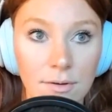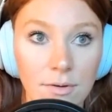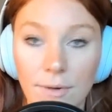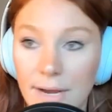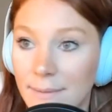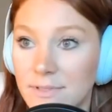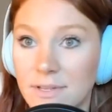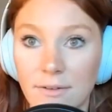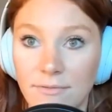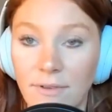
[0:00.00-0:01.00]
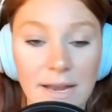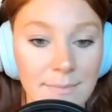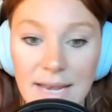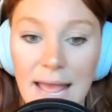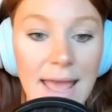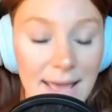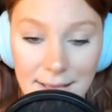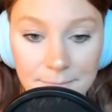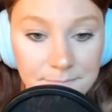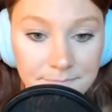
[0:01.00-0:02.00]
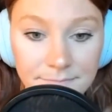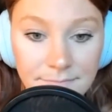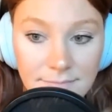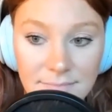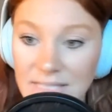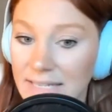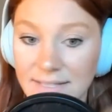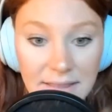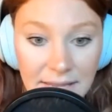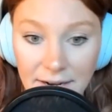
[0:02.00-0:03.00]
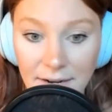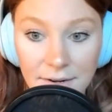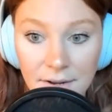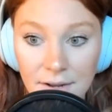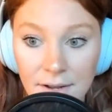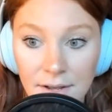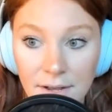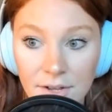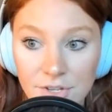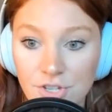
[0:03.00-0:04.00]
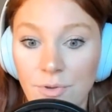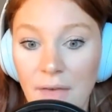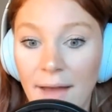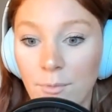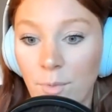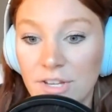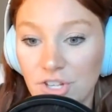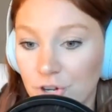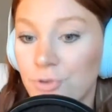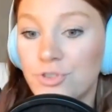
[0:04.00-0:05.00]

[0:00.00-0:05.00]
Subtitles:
grams of vitamin A that's in there? So that when your